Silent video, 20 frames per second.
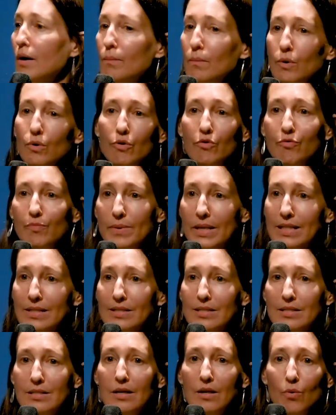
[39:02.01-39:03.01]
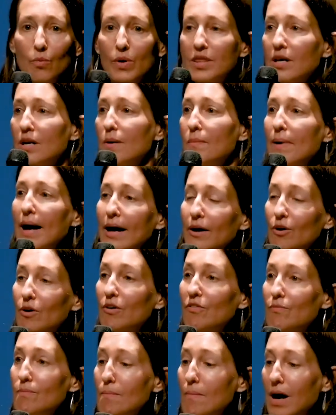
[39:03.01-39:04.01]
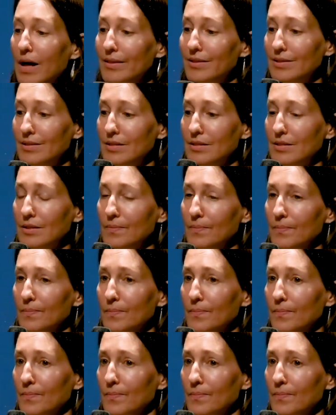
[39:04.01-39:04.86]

our movements within a matter of months.